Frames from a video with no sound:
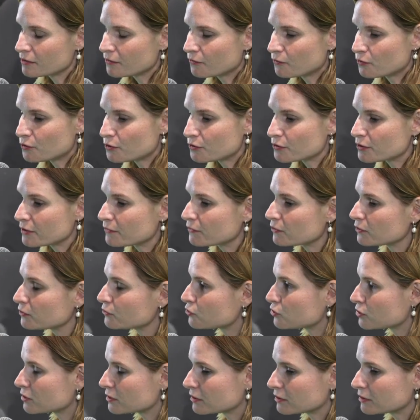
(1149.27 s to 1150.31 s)
for a
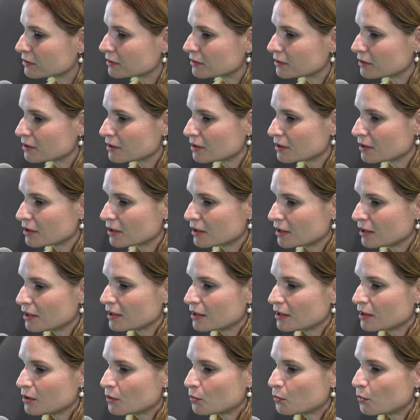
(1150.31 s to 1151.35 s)
revolution.
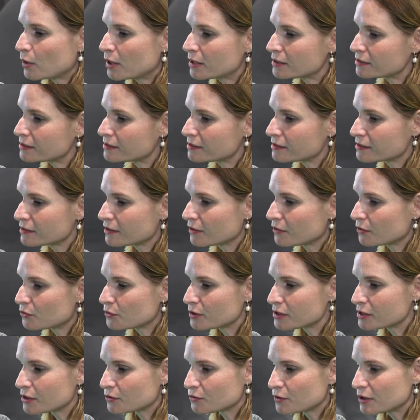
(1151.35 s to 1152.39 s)
Once there
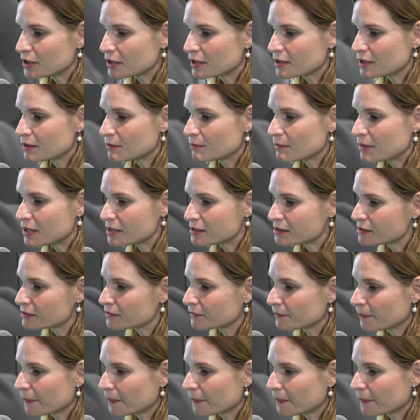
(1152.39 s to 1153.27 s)
is a critical mass